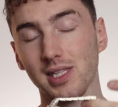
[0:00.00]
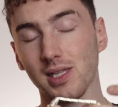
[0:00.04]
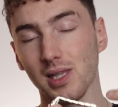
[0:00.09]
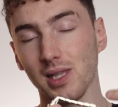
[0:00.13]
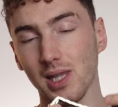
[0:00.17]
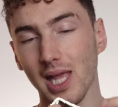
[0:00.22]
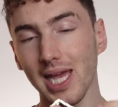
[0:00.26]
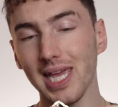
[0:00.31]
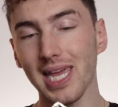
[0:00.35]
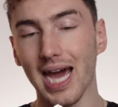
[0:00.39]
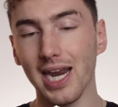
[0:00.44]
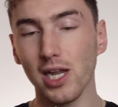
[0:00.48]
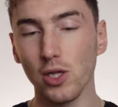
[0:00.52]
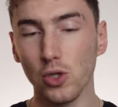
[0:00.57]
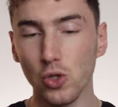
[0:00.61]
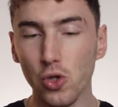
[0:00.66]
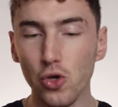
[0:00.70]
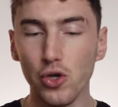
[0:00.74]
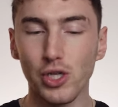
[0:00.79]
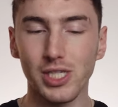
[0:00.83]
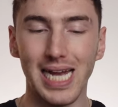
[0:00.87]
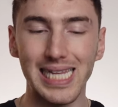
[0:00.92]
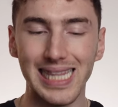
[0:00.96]
in the light, and it
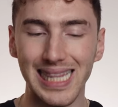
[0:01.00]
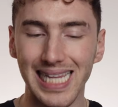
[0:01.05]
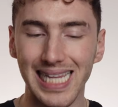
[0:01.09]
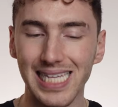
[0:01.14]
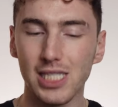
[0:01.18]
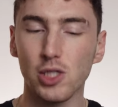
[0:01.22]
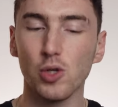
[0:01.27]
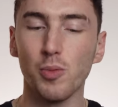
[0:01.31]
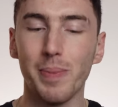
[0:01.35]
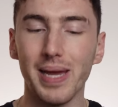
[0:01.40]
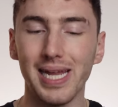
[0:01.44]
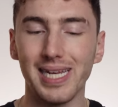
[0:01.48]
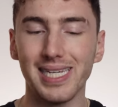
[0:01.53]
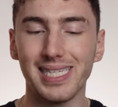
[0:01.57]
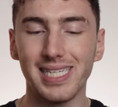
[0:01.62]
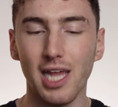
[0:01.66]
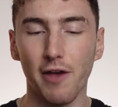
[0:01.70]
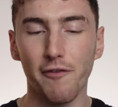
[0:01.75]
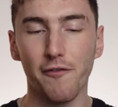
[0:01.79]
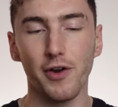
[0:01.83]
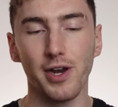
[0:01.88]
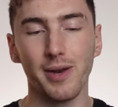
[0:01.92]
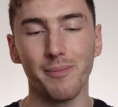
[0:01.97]
looks a little bit
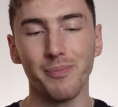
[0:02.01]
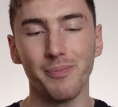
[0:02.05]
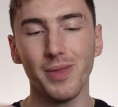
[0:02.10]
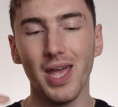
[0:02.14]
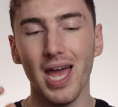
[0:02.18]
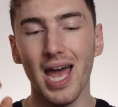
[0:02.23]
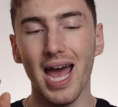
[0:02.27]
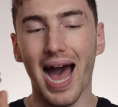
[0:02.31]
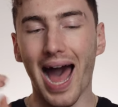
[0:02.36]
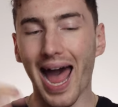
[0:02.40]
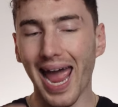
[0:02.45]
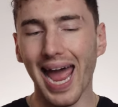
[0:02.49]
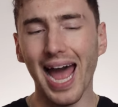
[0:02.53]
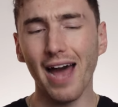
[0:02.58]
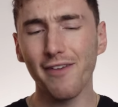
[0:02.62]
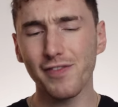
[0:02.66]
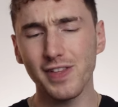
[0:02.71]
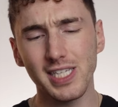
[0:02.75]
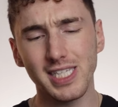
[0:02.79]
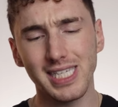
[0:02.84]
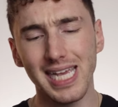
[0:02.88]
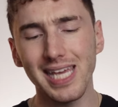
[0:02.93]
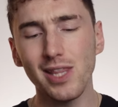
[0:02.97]
different. I
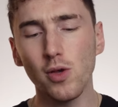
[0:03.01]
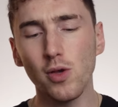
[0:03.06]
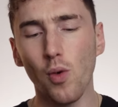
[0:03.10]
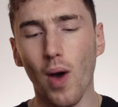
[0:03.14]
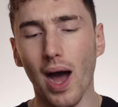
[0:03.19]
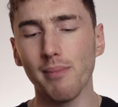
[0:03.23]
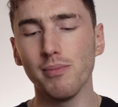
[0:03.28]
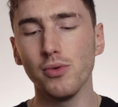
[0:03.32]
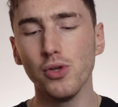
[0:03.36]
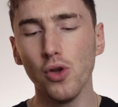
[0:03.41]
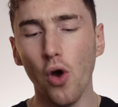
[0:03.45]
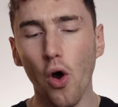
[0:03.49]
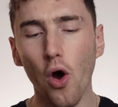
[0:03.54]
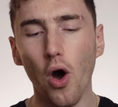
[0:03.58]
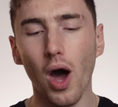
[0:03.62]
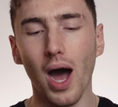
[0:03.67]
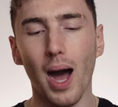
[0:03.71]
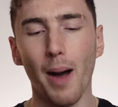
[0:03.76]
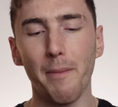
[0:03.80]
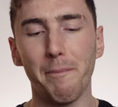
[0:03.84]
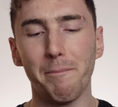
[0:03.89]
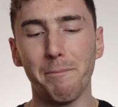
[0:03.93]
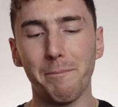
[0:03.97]
have to say though, I'm
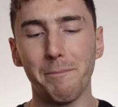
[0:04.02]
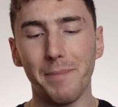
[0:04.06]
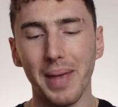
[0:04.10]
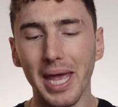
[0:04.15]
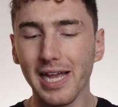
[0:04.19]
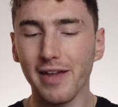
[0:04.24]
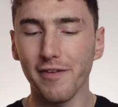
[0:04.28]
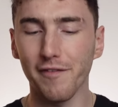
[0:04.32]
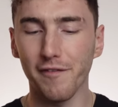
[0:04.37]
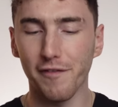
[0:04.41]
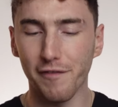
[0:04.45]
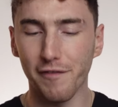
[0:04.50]
not a big